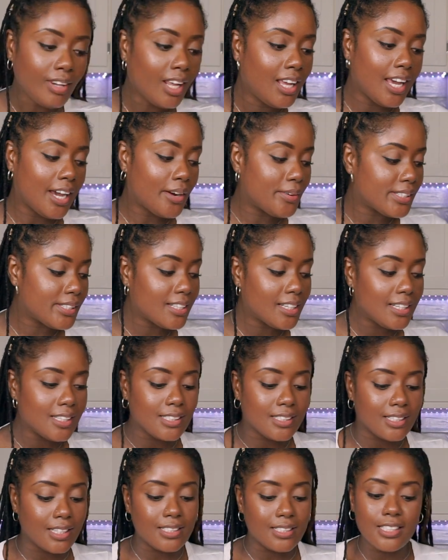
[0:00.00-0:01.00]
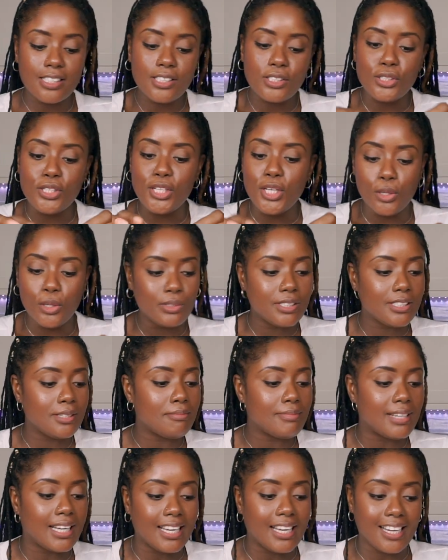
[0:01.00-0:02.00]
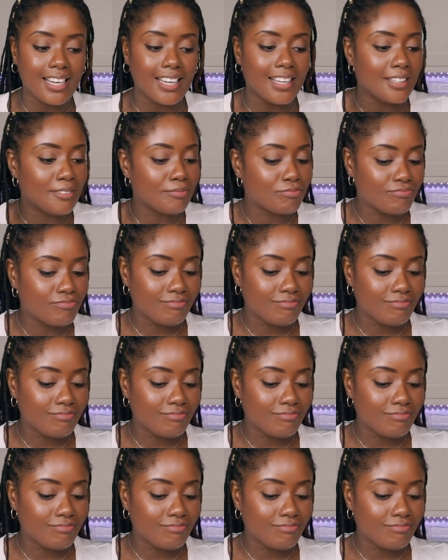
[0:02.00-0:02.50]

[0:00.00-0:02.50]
Here it is. This is new to my